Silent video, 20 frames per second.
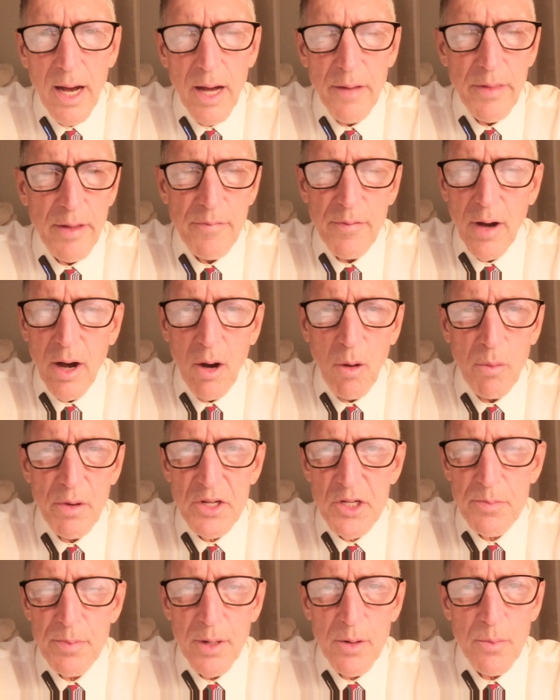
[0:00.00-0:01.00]
They've
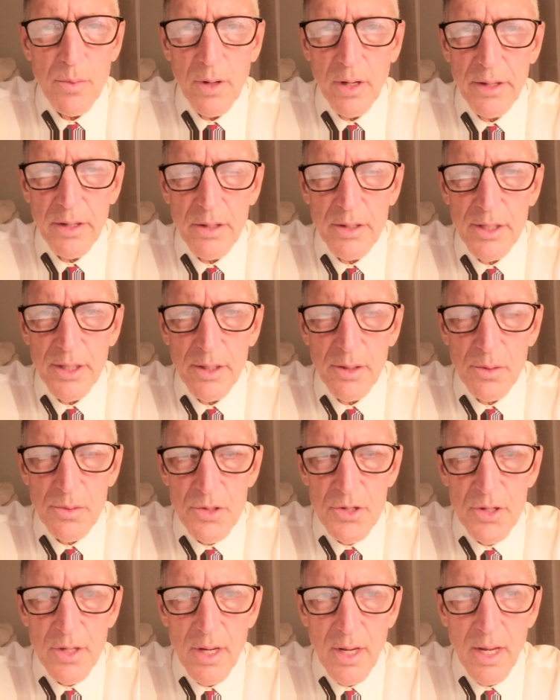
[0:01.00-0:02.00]
always been really good
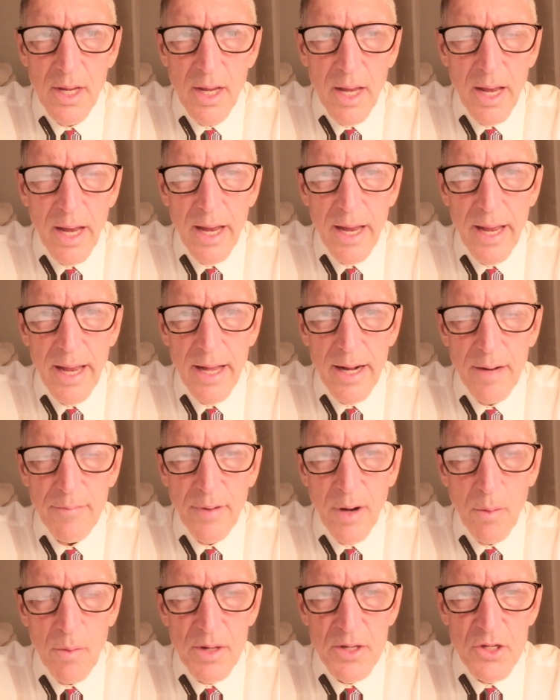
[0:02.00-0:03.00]
deals. And I've
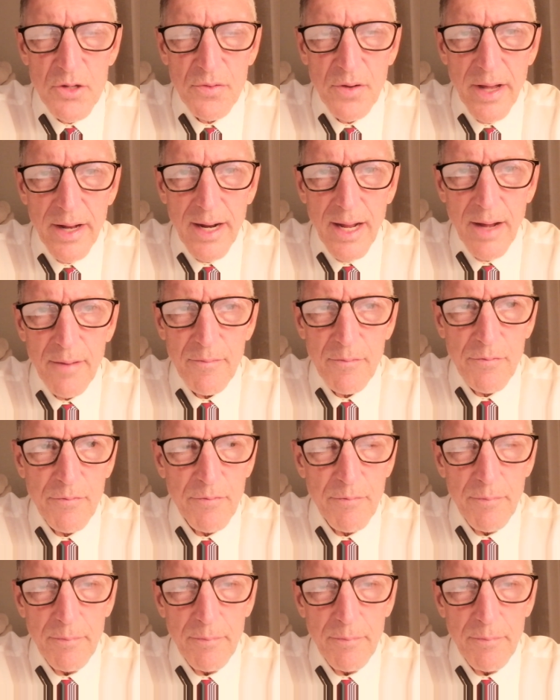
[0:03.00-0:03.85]
always found out,